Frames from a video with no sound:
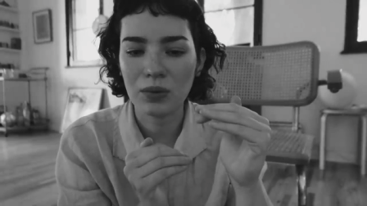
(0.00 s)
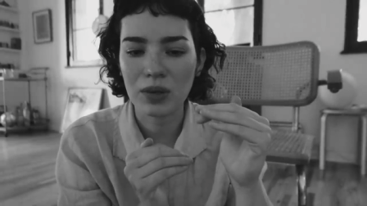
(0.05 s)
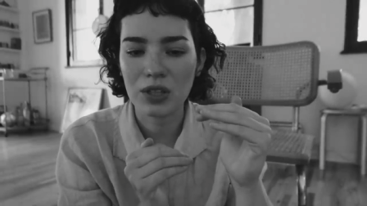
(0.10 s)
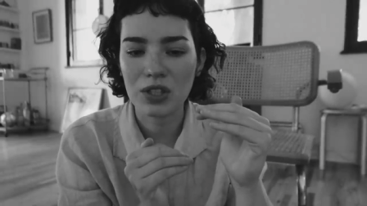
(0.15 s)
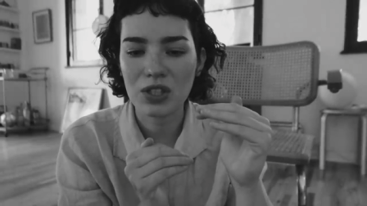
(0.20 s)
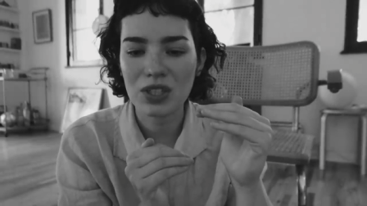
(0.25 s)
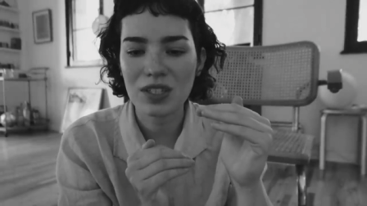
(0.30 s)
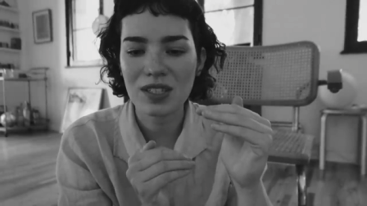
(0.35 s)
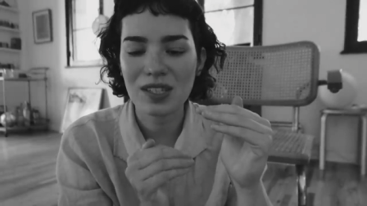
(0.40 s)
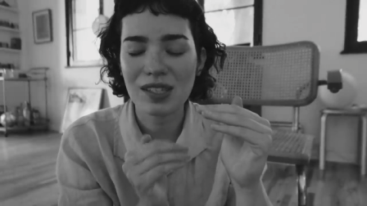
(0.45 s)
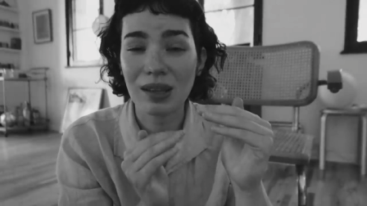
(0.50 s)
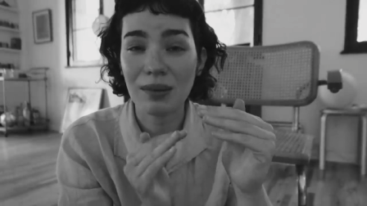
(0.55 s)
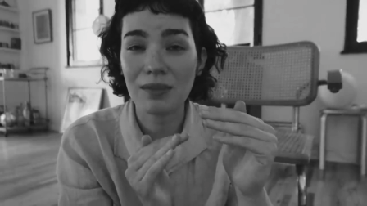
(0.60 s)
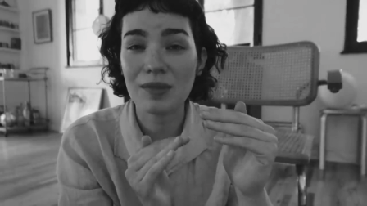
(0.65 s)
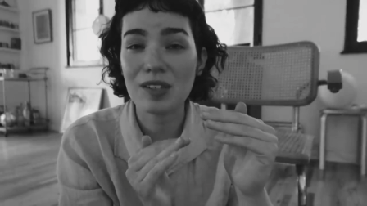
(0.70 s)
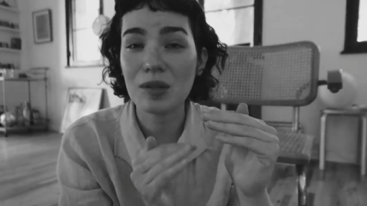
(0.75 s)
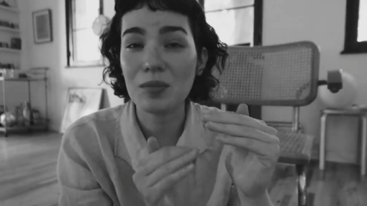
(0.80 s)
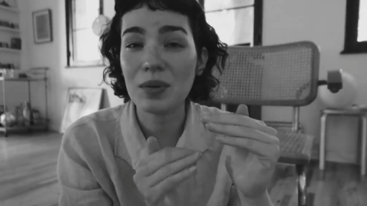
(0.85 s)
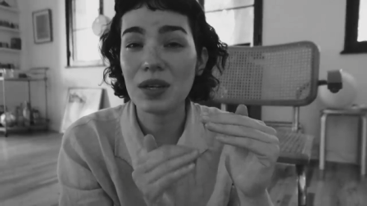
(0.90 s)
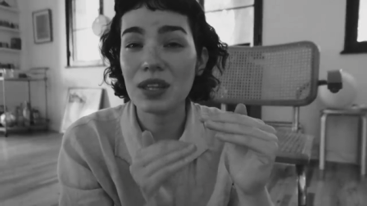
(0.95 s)
which
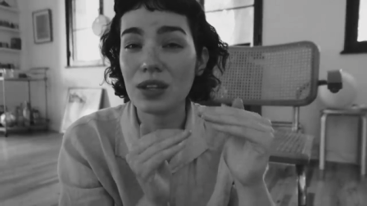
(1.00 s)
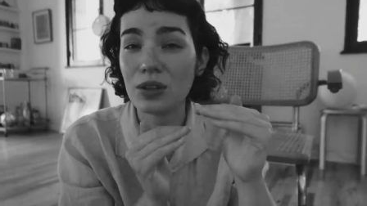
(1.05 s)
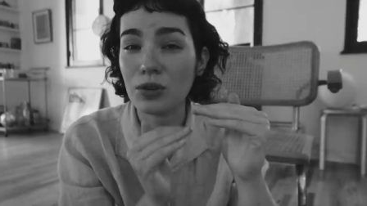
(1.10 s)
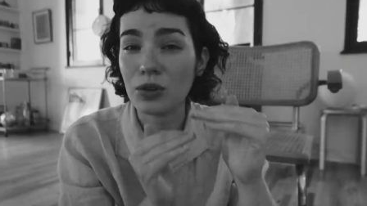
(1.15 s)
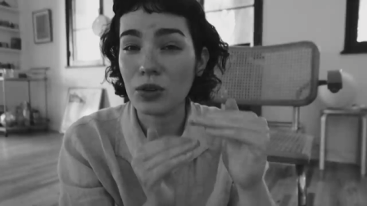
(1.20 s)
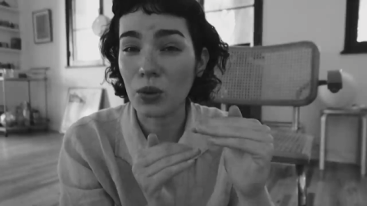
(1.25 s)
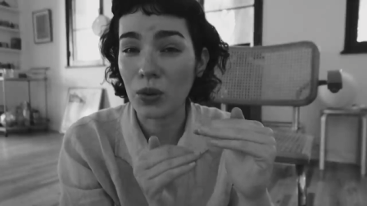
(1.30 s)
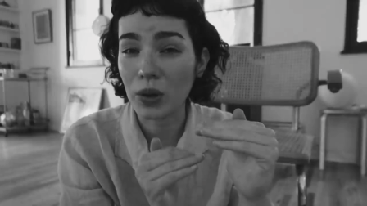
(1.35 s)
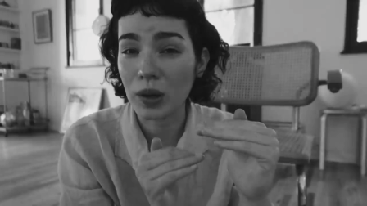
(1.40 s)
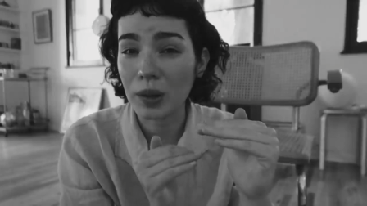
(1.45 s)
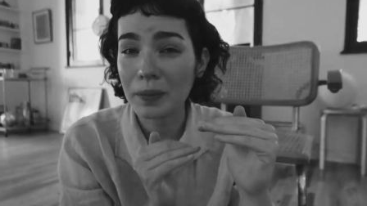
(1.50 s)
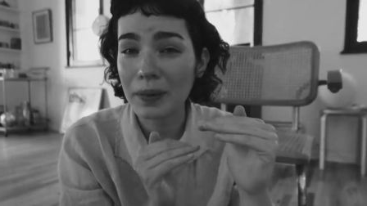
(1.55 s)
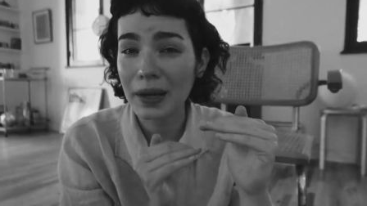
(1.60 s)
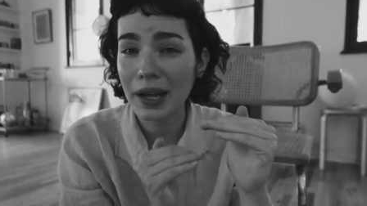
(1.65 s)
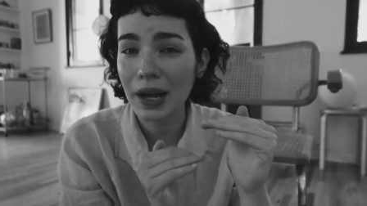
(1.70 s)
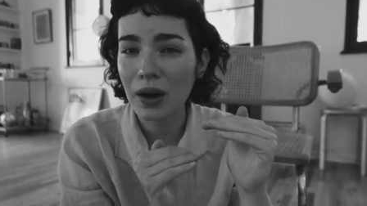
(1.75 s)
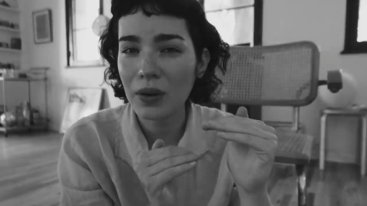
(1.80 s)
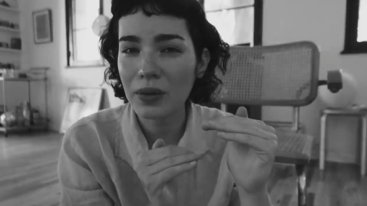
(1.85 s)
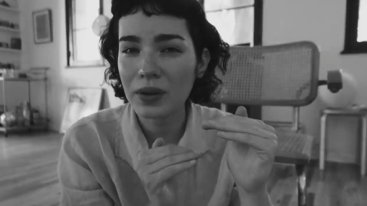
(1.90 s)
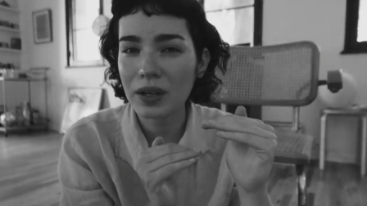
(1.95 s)
seems to be the norm
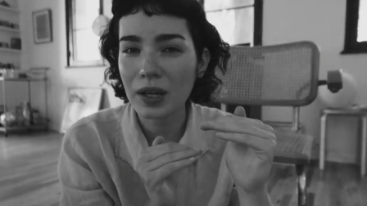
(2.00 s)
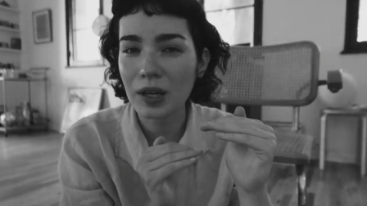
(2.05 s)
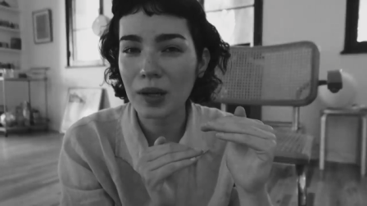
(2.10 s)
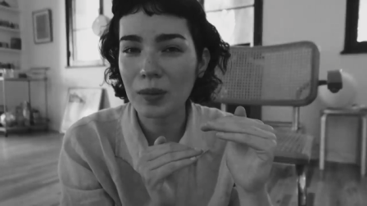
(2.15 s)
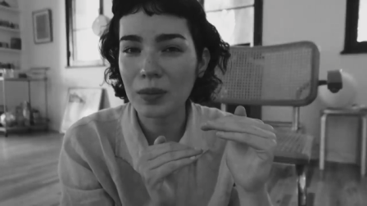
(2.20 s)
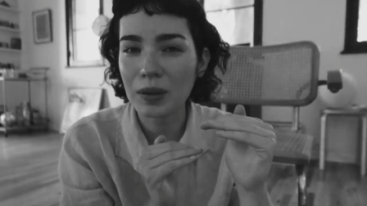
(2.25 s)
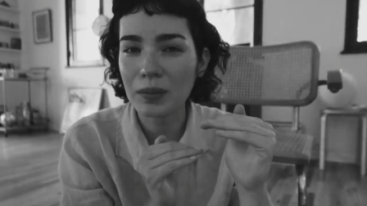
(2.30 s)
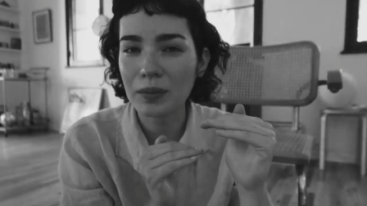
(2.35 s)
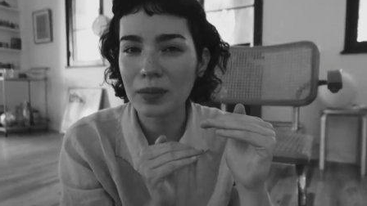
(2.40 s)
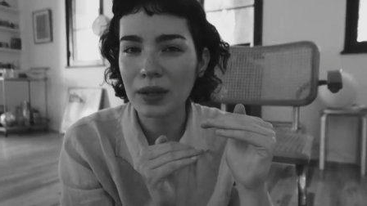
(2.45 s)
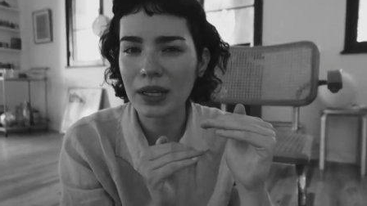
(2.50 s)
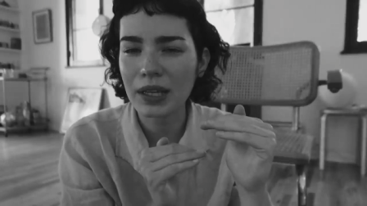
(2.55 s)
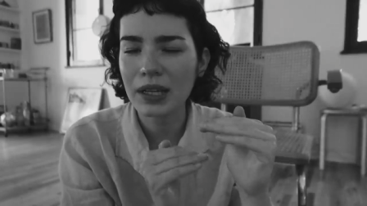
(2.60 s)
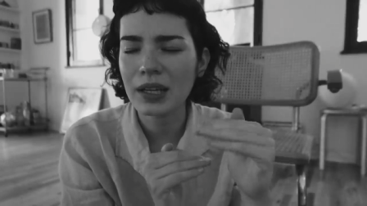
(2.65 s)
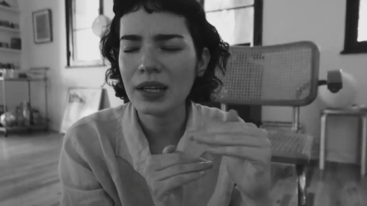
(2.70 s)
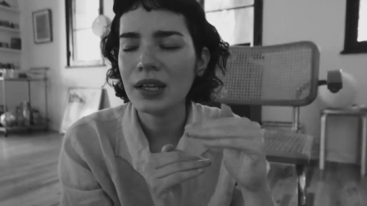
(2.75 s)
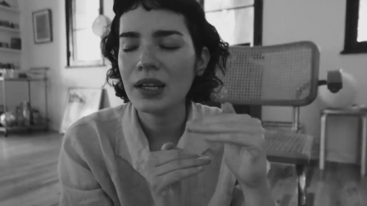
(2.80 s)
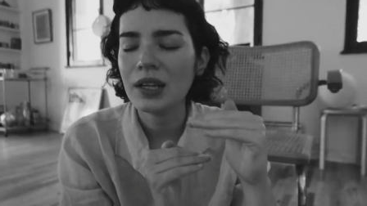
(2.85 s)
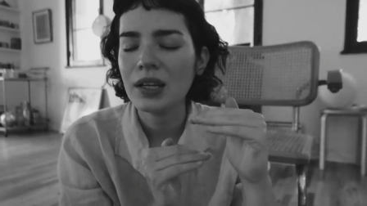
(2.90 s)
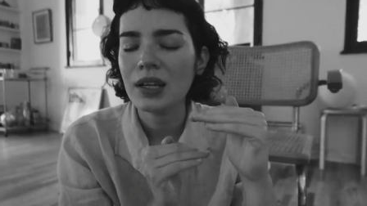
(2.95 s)
now with
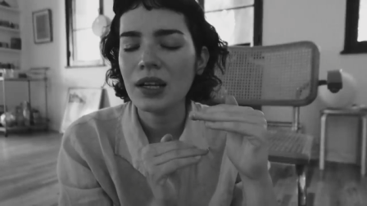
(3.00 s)
Airbnb,